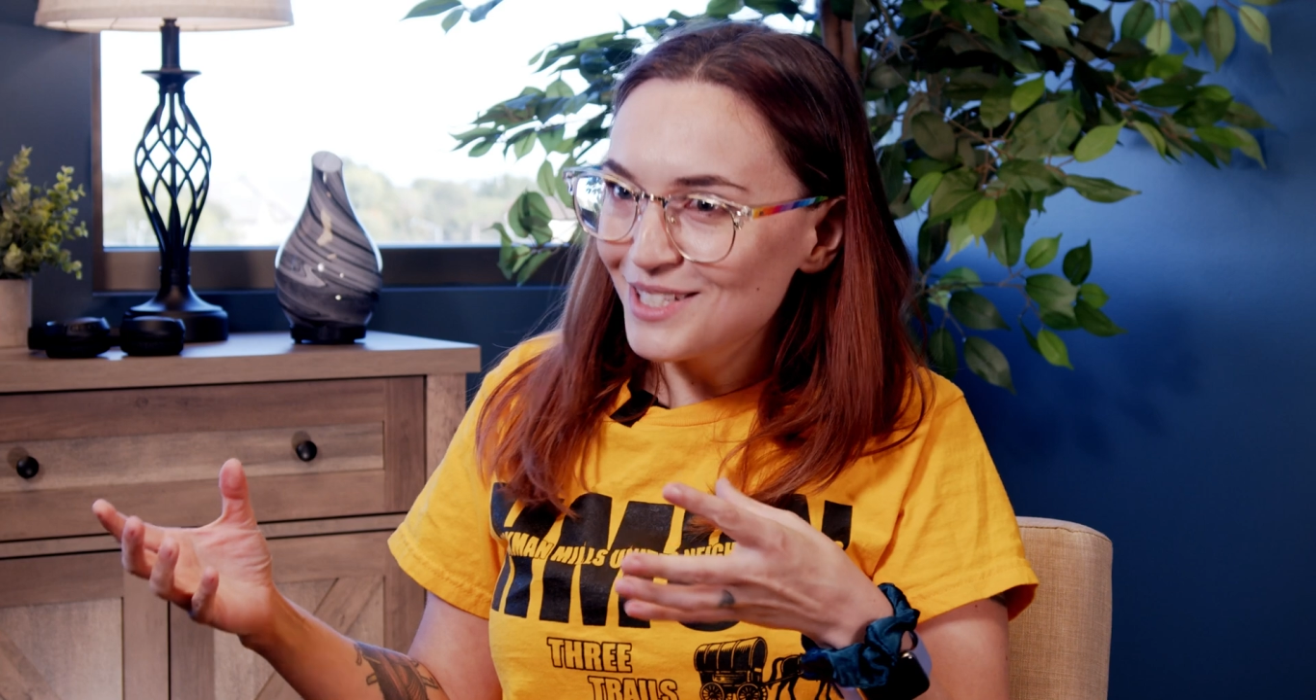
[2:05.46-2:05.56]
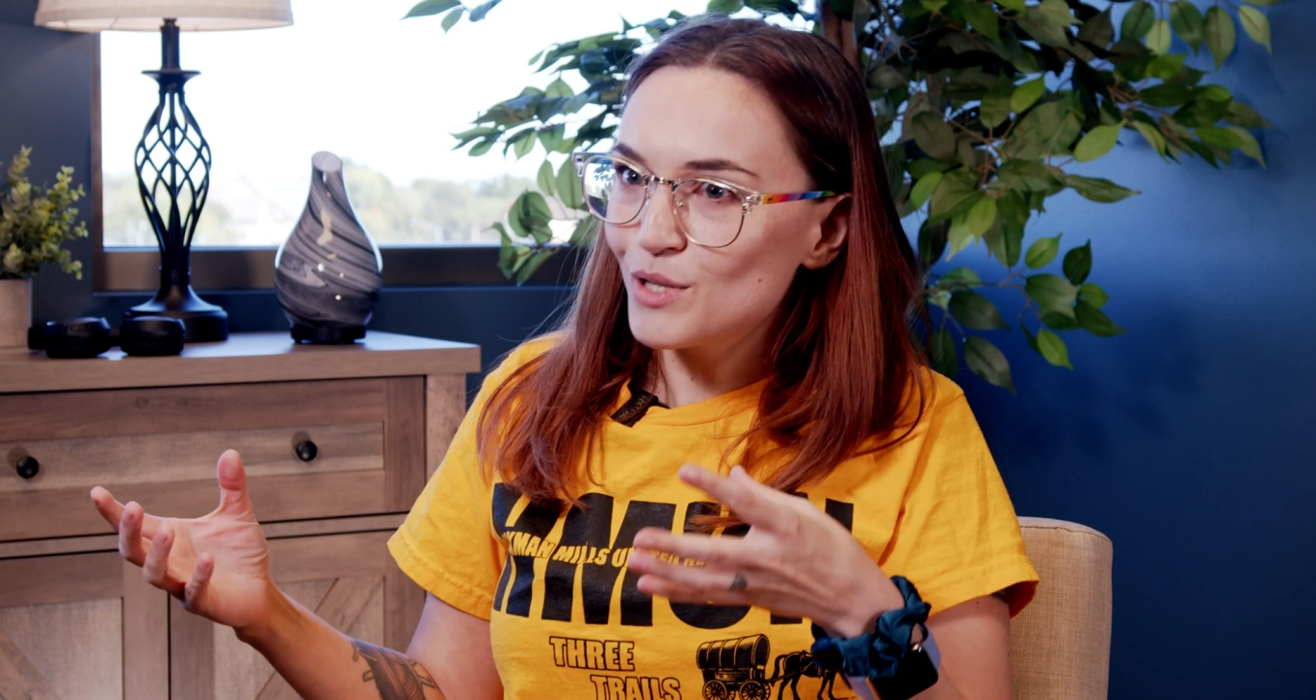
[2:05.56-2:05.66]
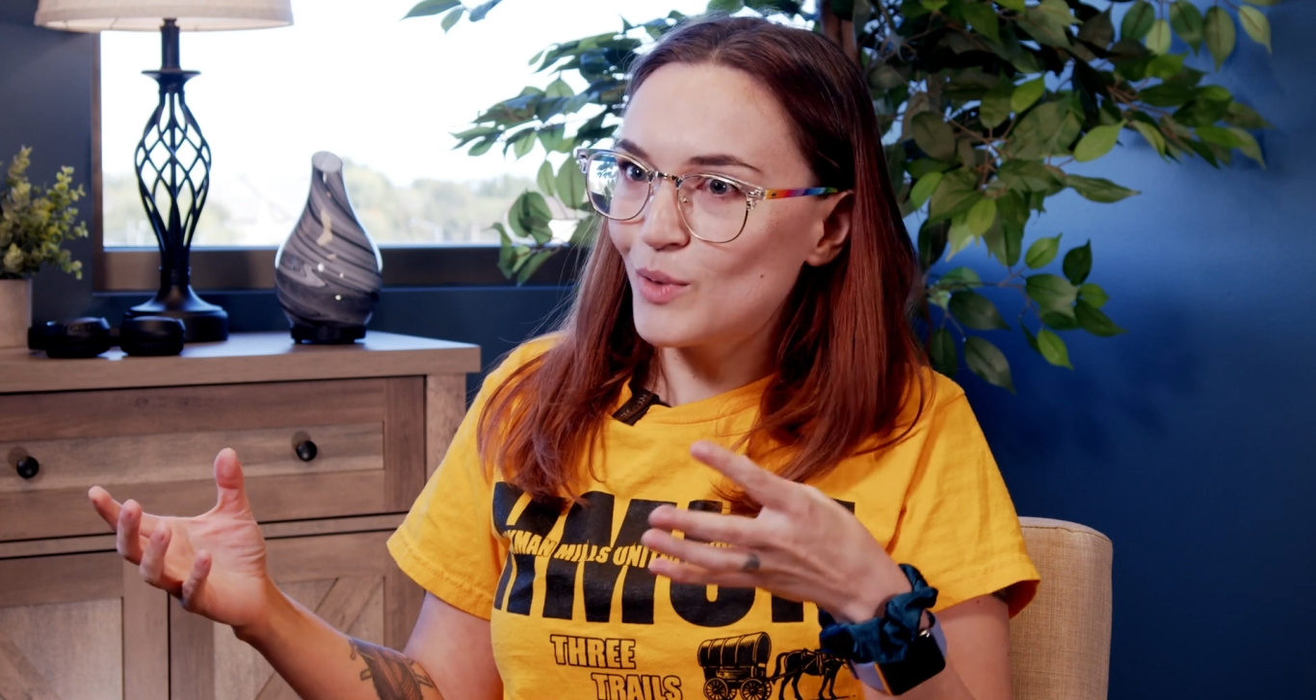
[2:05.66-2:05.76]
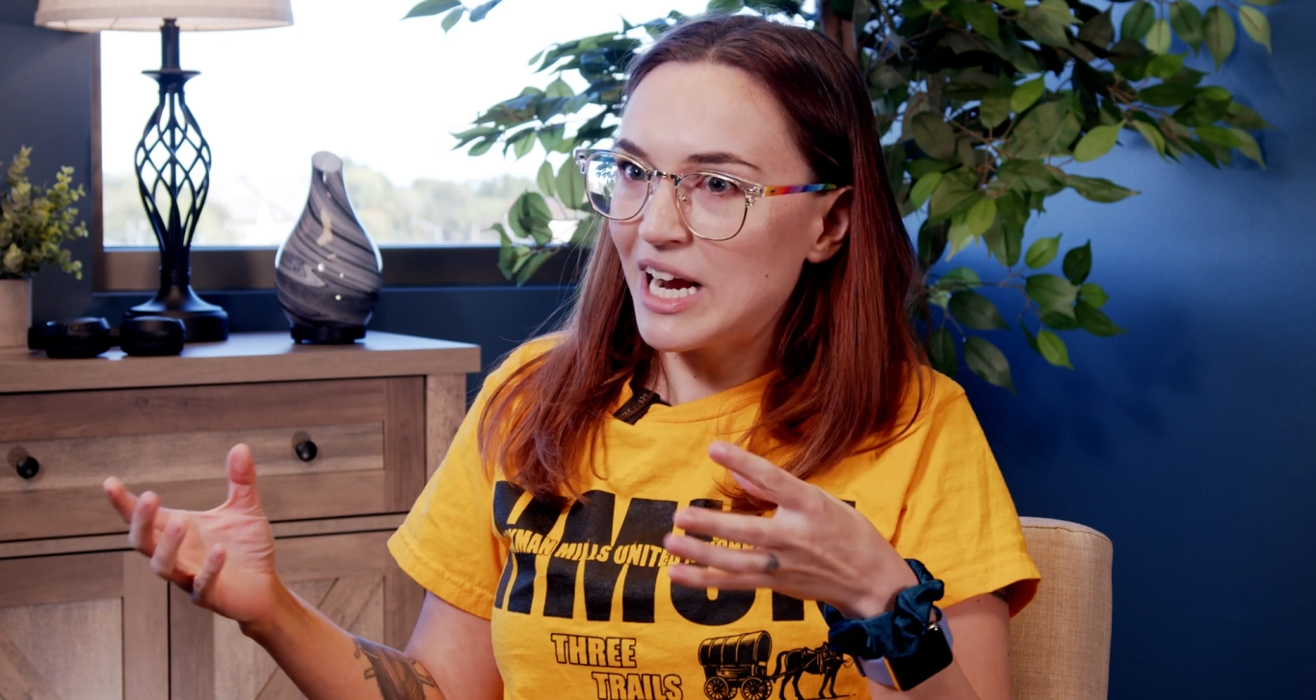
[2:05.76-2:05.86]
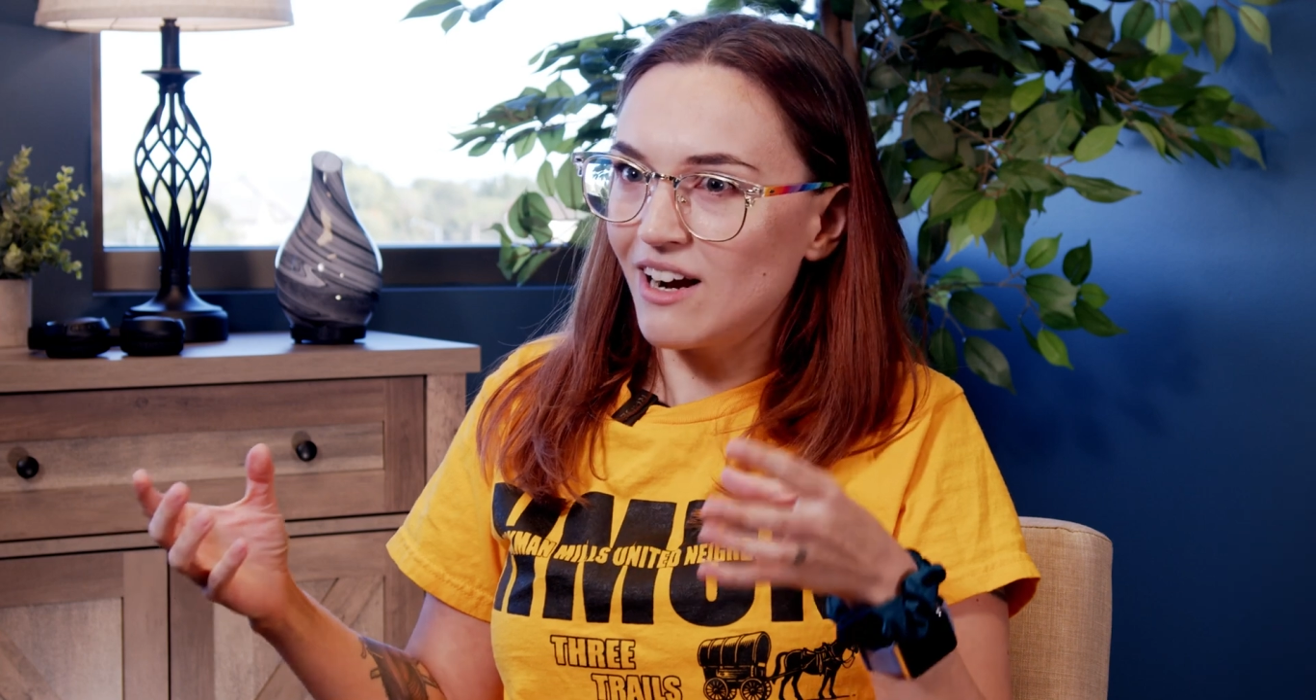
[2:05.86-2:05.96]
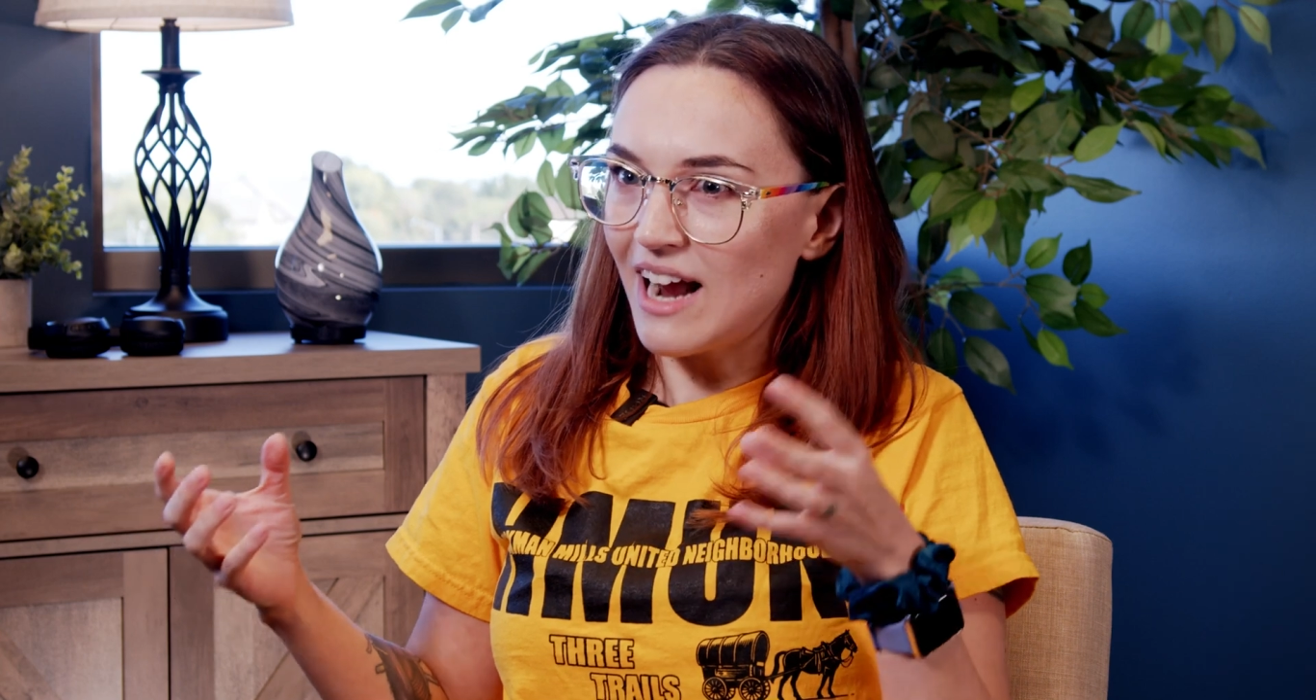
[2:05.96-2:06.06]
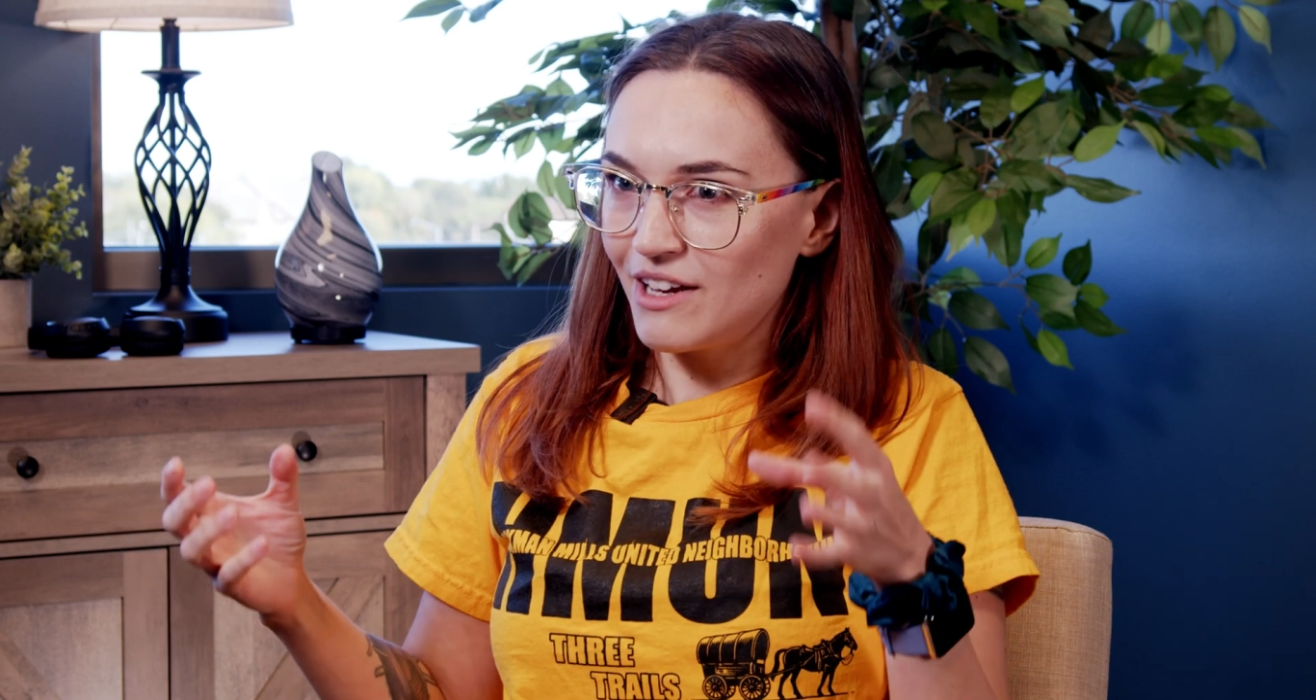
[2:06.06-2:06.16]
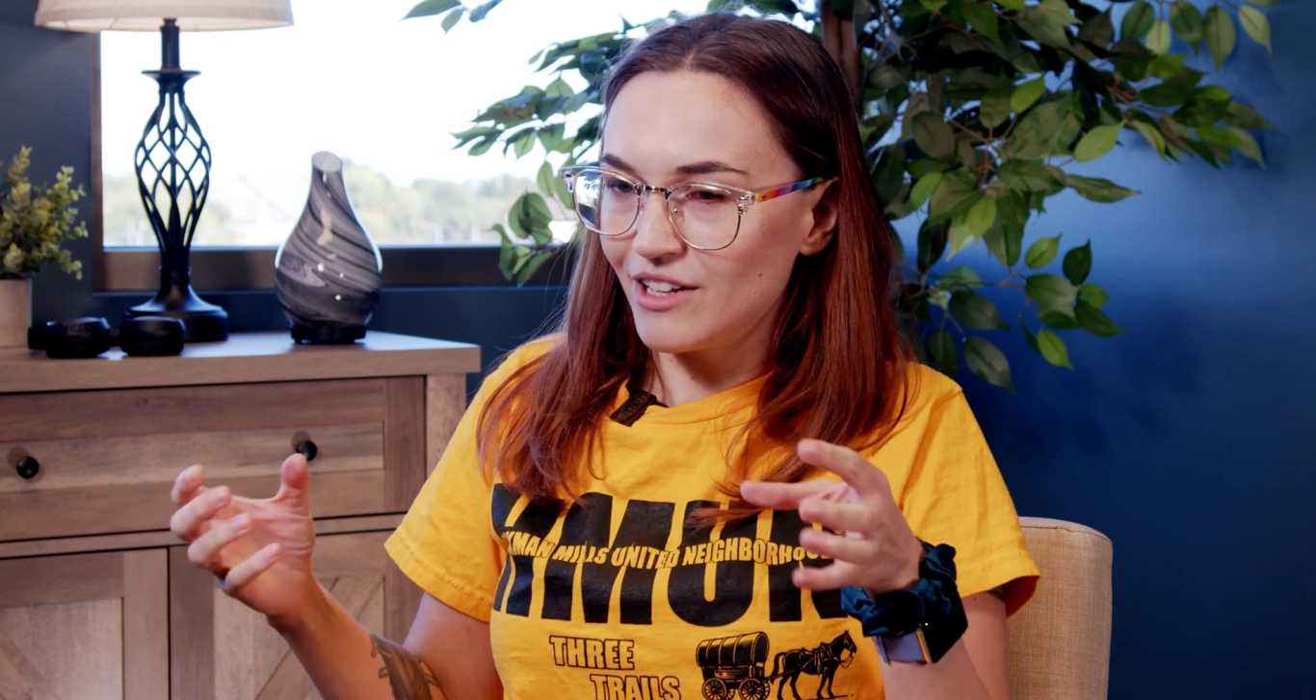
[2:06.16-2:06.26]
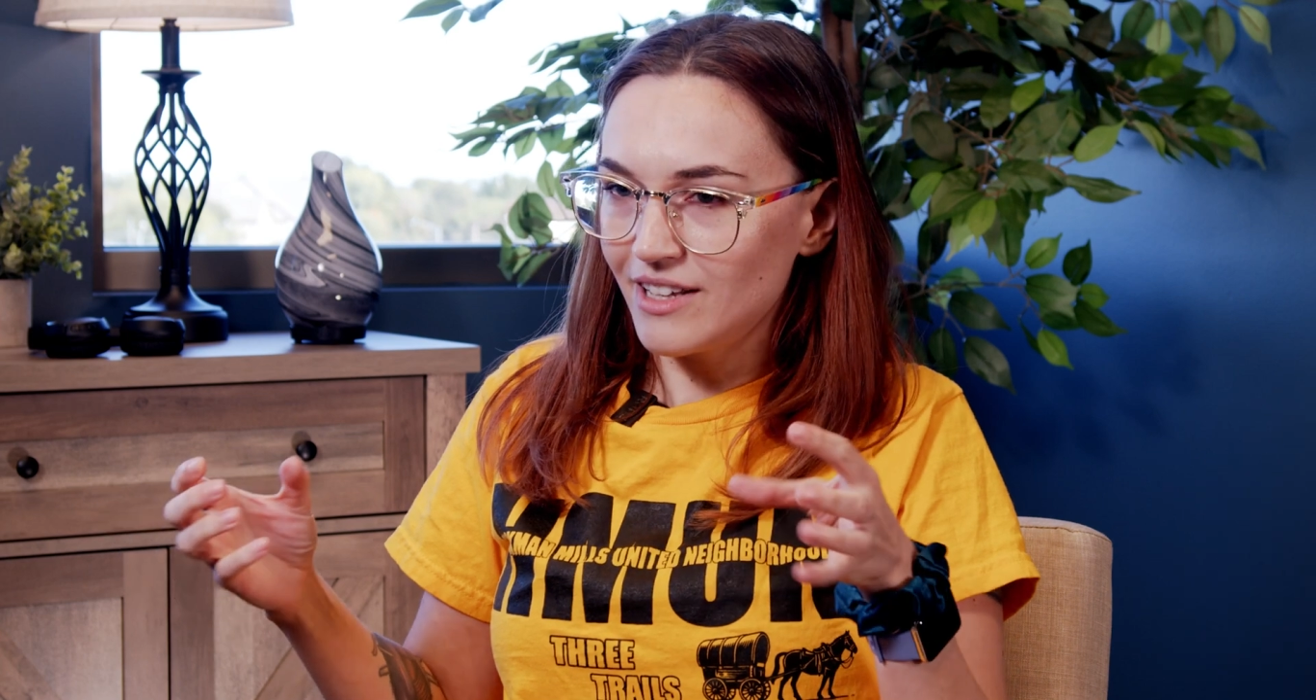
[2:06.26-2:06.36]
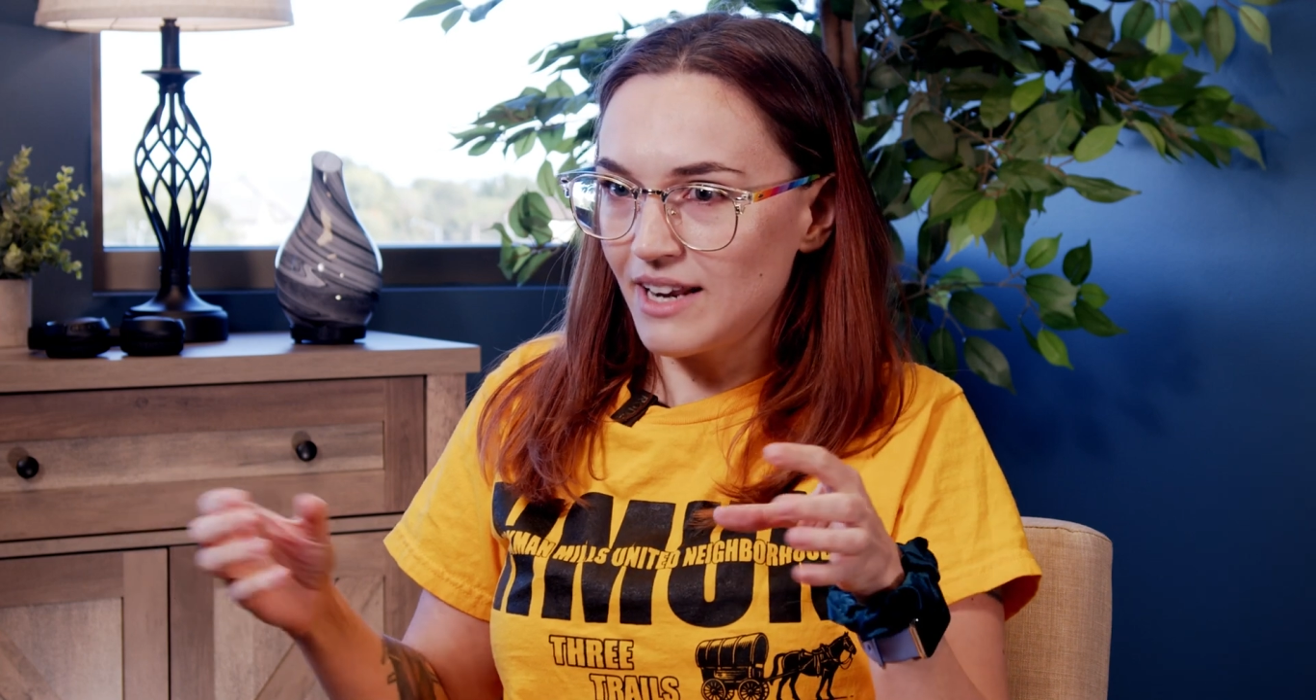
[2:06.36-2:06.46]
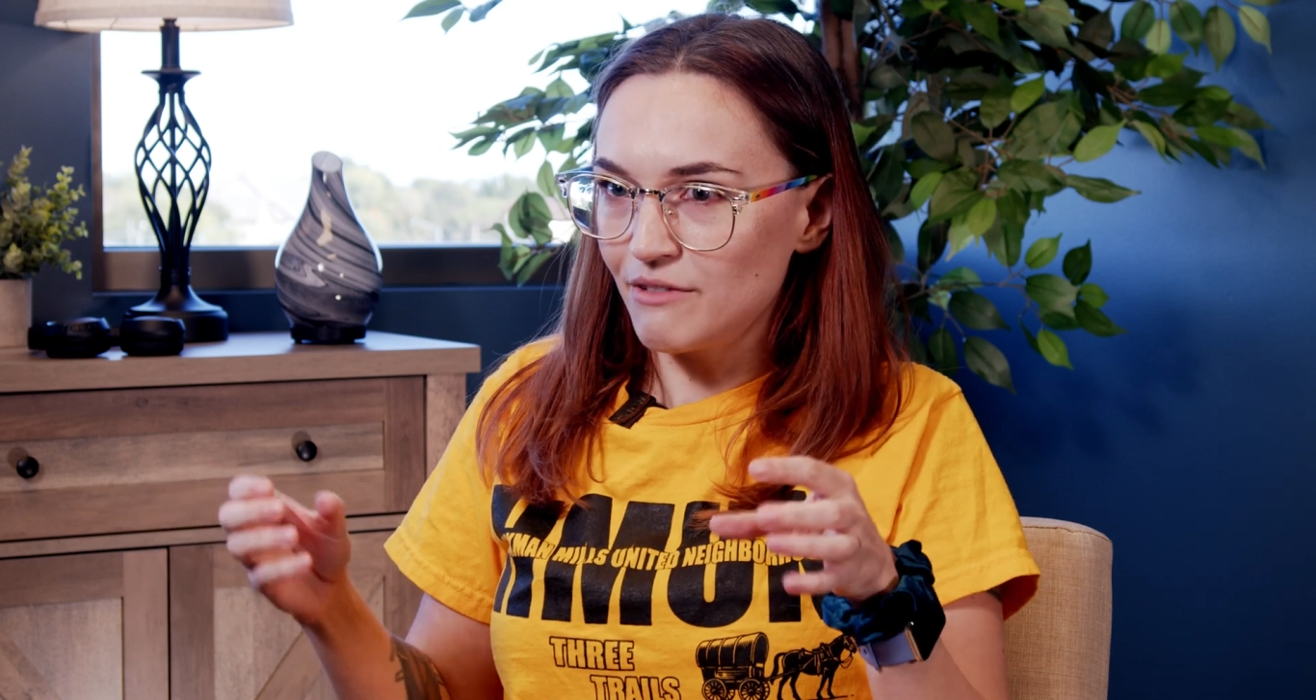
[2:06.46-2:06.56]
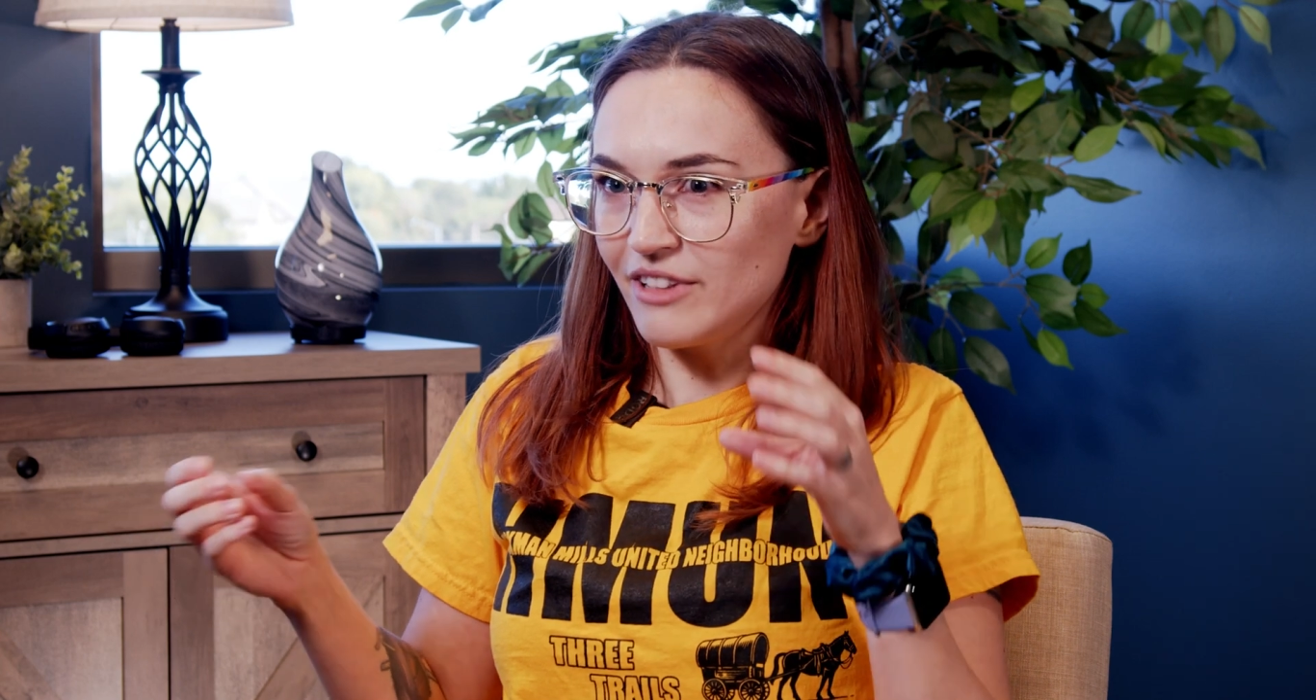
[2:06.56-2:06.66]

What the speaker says: to where I could kind of